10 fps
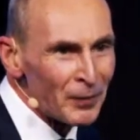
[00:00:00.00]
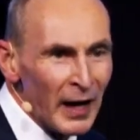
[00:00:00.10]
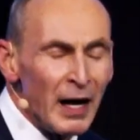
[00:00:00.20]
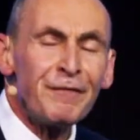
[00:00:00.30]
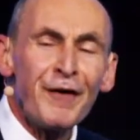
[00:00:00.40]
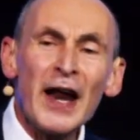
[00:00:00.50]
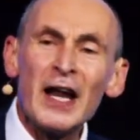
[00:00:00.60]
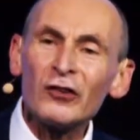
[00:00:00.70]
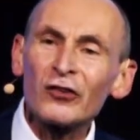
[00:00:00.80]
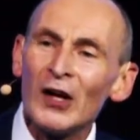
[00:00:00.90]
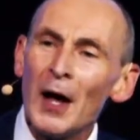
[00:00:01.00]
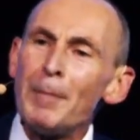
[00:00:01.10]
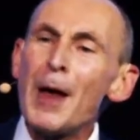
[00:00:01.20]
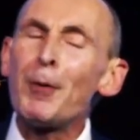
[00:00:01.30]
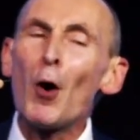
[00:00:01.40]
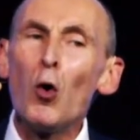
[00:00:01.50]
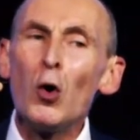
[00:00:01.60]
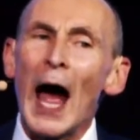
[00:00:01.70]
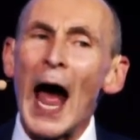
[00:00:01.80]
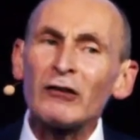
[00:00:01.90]
in fairness, people
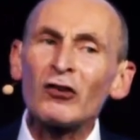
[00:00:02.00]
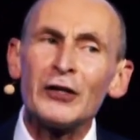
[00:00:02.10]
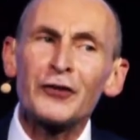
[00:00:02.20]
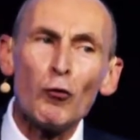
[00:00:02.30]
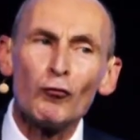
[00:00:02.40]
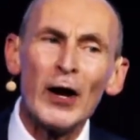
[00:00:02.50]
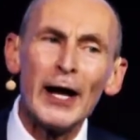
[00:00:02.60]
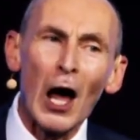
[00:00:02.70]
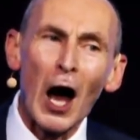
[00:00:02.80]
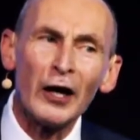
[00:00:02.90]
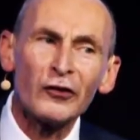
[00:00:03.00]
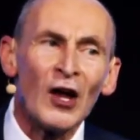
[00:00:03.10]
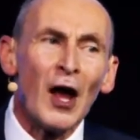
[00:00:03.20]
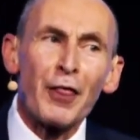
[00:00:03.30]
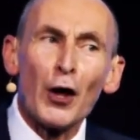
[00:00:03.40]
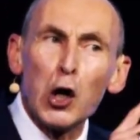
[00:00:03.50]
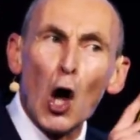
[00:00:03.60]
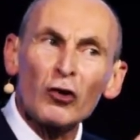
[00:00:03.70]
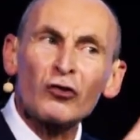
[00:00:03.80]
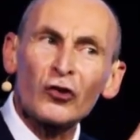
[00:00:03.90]
actually don't realize that a lot
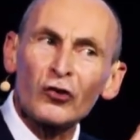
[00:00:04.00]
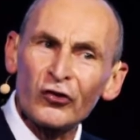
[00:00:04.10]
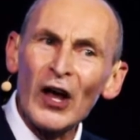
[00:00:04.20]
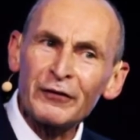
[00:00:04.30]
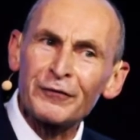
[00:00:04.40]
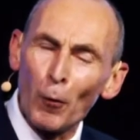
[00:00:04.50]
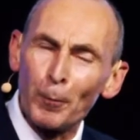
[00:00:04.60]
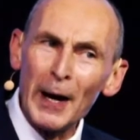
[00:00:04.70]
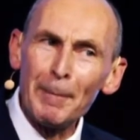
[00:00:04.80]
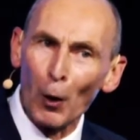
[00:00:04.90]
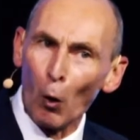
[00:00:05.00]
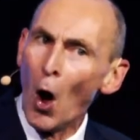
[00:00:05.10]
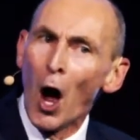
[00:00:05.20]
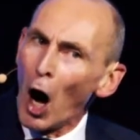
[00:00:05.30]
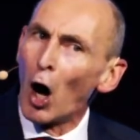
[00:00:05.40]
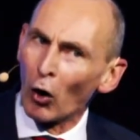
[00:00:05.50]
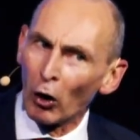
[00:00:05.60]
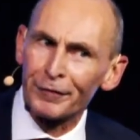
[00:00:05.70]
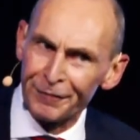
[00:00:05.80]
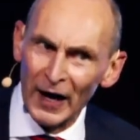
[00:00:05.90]
of successful people are
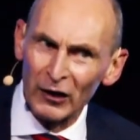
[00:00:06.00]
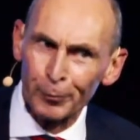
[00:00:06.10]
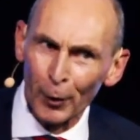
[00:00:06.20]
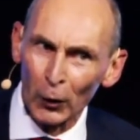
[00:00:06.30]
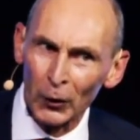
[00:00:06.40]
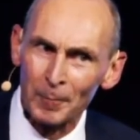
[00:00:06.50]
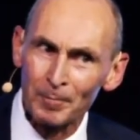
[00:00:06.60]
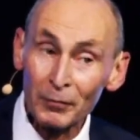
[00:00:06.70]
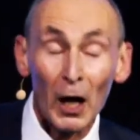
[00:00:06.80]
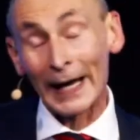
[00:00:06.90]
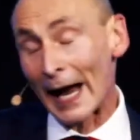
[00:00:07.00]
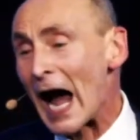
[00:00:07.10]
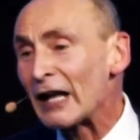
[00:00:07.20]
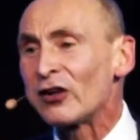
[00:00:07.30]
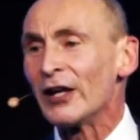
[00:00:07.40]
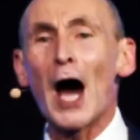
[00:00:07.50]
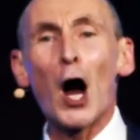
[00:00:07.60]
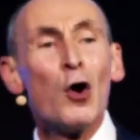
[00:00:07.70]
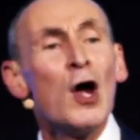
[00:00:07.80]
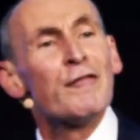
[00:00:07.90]
on Facebook. Okay, I actually
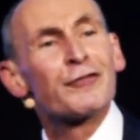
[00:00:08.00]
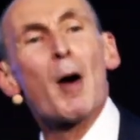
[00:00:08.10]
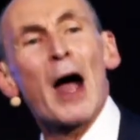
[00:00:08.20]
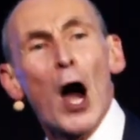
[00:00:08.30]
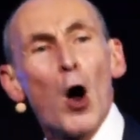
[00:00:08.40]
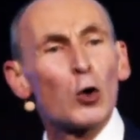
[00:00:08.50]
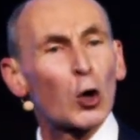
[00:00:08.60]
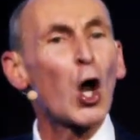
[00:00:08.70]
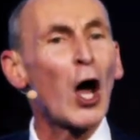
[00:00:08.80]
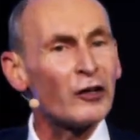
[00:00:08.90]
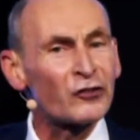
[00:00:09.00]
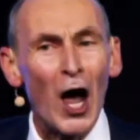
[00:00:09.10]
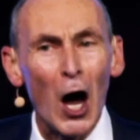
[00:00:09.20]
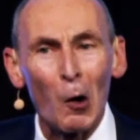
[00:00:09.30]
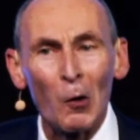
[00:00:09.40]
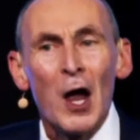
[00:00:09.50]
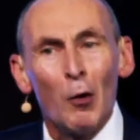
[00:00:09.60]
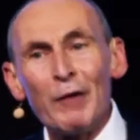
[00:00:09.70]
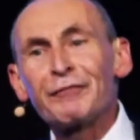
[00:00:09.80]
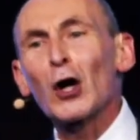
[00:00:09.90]
know from my own clientele.
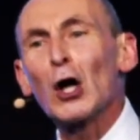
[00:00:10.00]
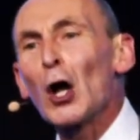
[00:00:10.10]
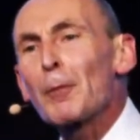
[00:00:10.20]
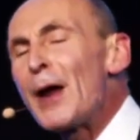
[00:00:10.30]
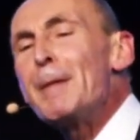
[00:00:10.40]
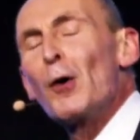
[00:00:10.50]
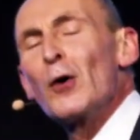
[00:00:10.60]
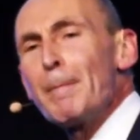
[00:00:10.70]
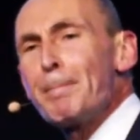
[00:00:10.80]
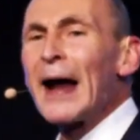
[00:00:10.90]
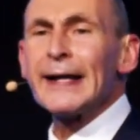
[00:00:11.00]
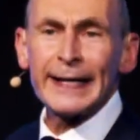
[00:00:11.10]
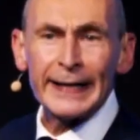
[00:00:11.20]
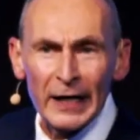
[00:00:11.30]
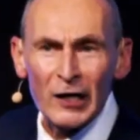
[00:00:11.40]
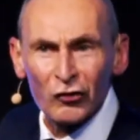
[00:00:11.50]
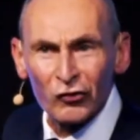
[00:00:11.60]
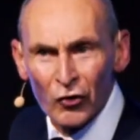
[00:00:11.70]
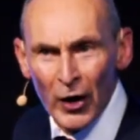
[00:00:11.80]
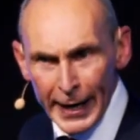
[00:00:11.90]
We've got a lot of people in the banking
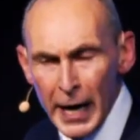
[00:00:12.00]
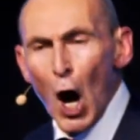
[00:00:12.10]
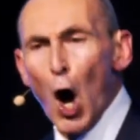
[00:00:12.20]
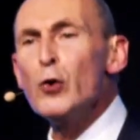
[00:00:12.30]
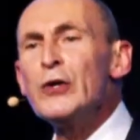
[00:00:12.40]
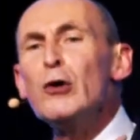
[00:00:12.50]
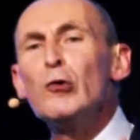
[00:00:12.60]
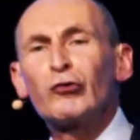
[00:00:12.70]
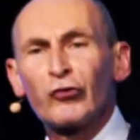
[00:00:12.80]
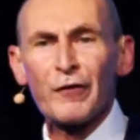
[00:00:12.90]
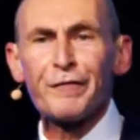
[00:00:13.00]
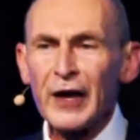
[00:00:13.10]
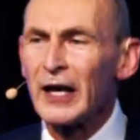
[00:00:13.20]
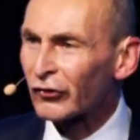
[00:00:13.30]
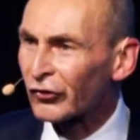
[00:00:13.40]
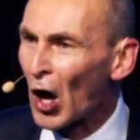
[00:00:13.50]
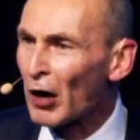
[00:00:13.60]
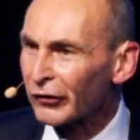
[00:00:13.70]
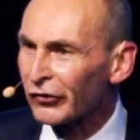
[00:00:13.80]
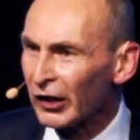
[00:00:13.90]
industry who use DeVere
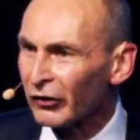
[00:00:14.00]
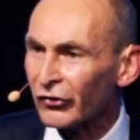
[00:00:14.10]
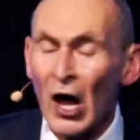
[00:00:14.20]
services,